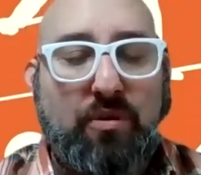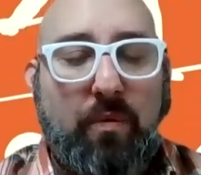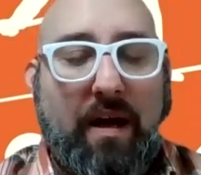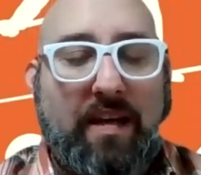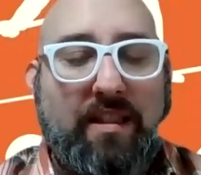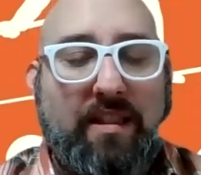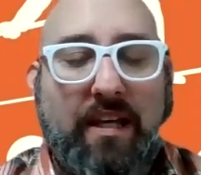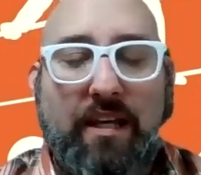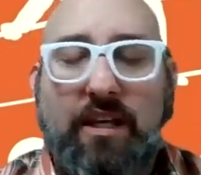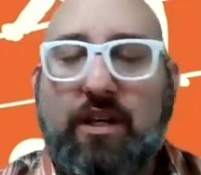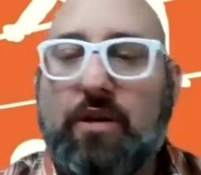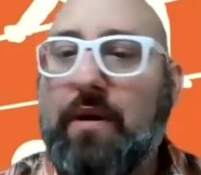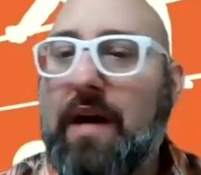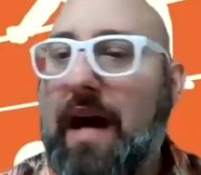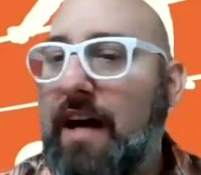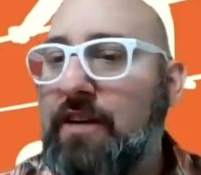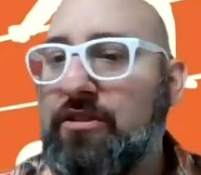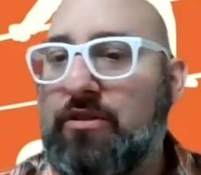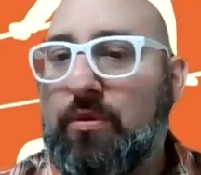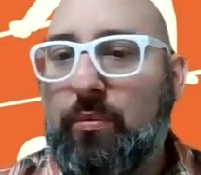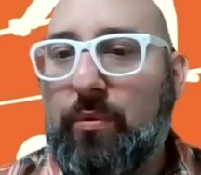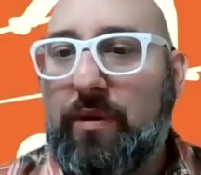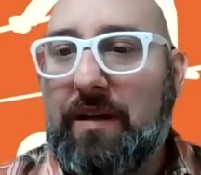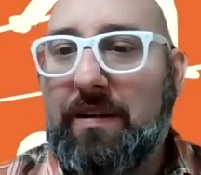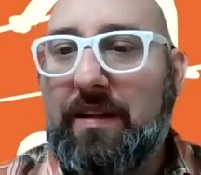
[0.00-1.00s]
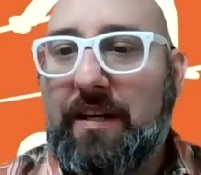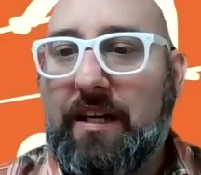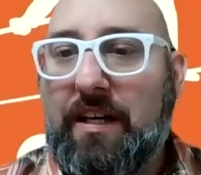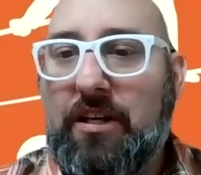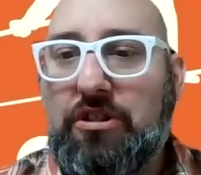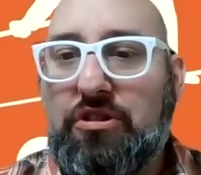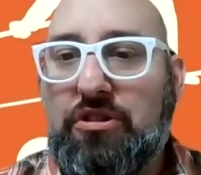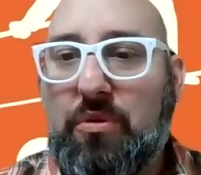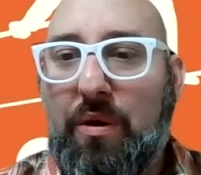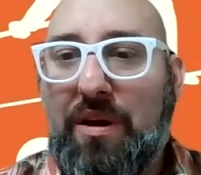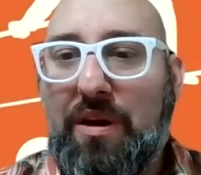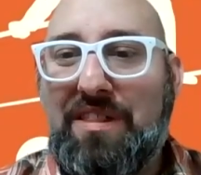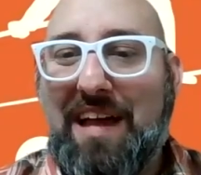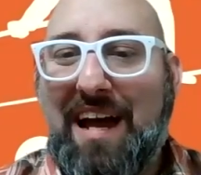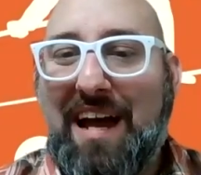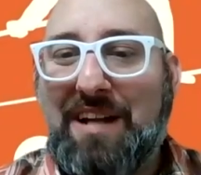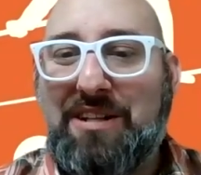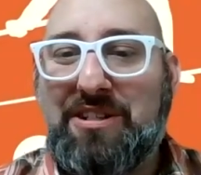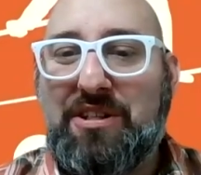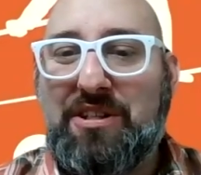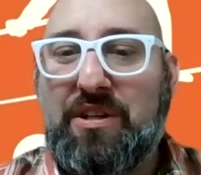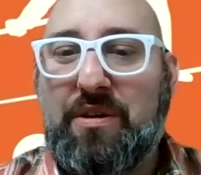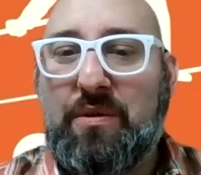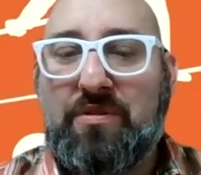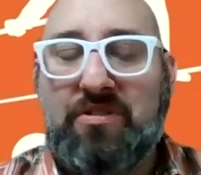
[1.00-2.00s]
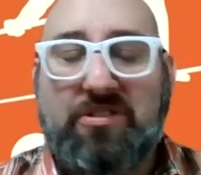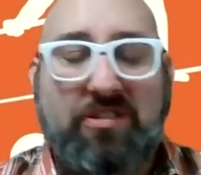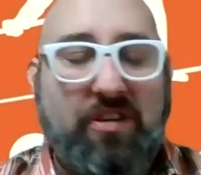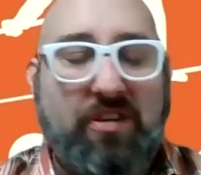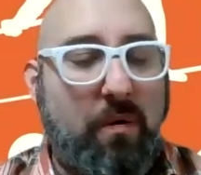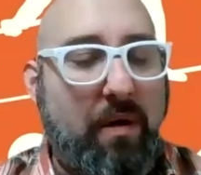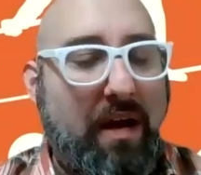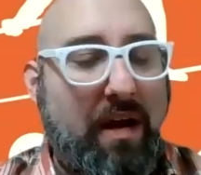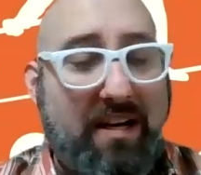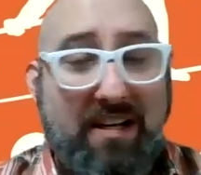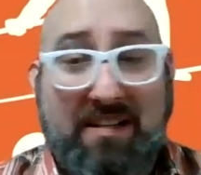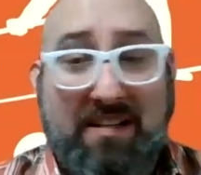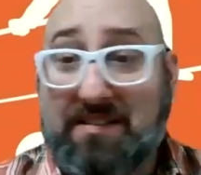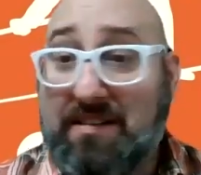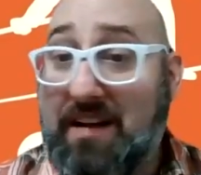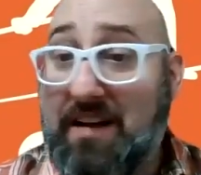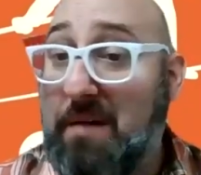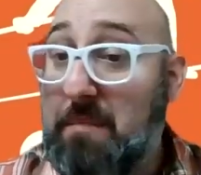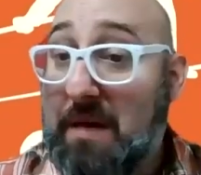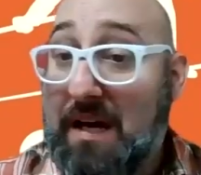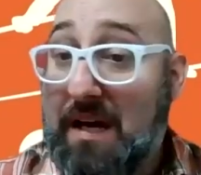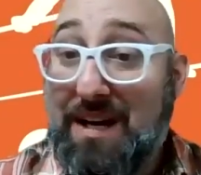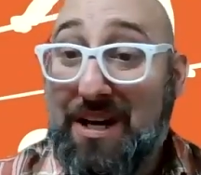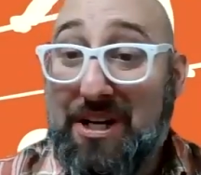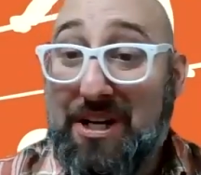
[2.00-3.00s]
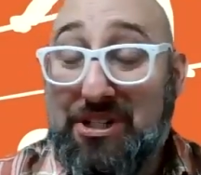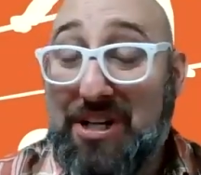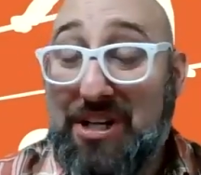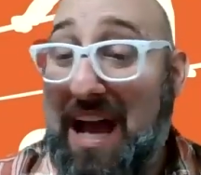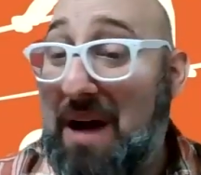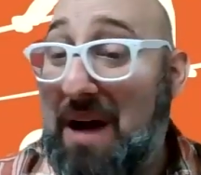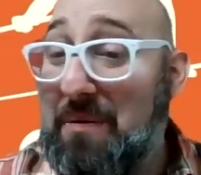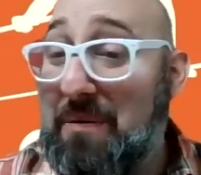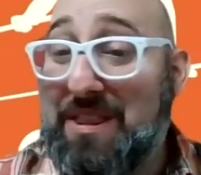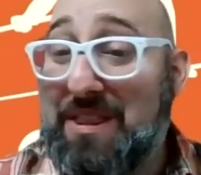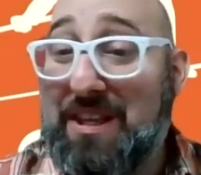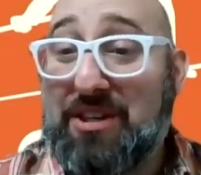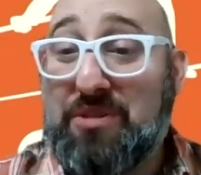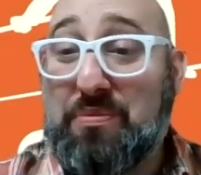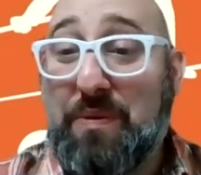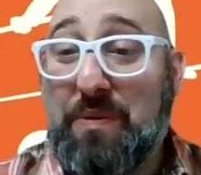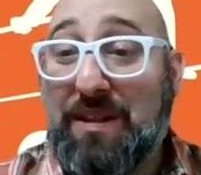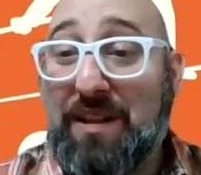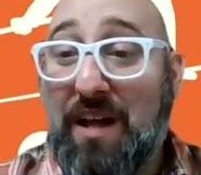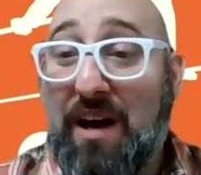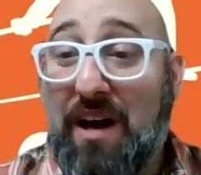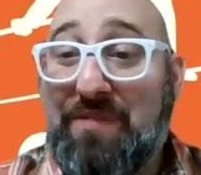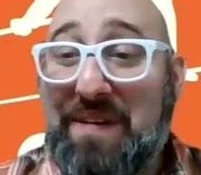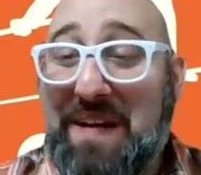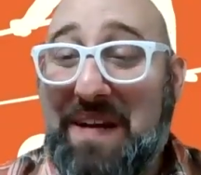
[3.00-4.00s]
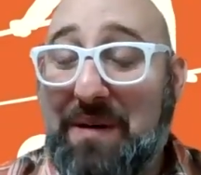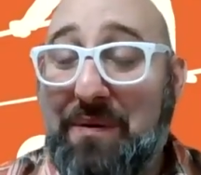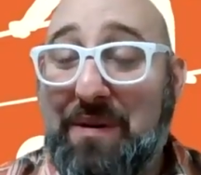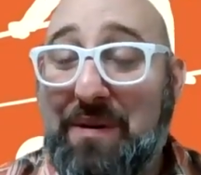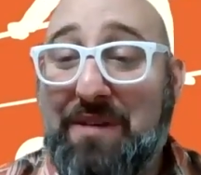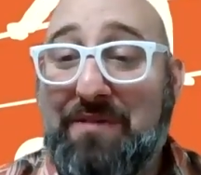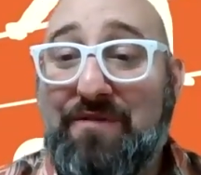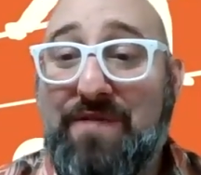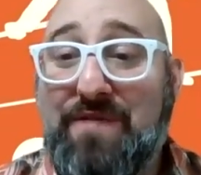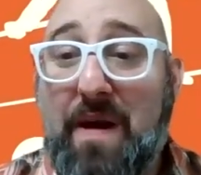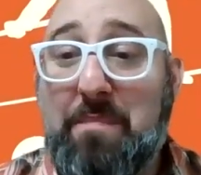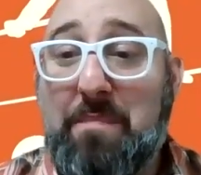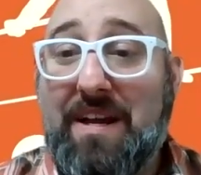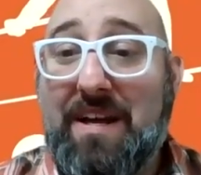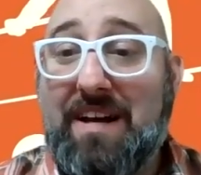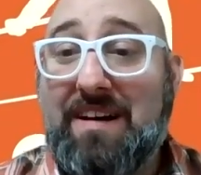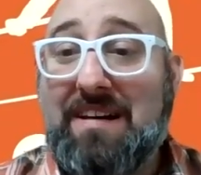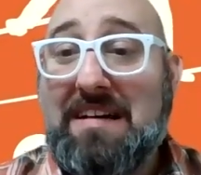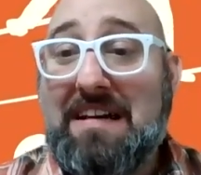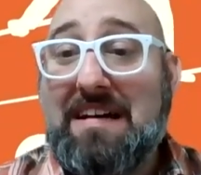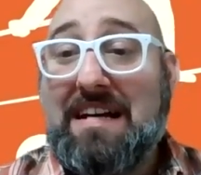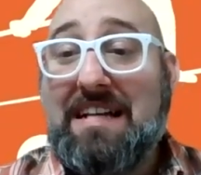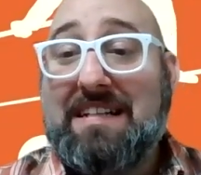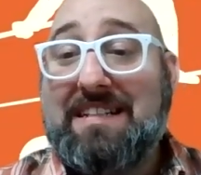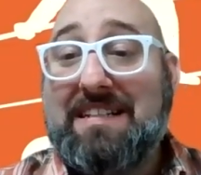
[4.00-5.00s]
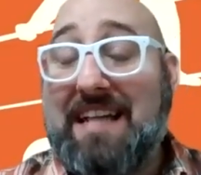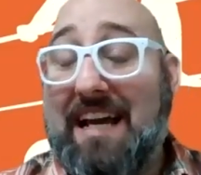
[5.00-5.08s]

So I think you guys will really enjoy that too. So hit us up, chat with us. We love hearing from you.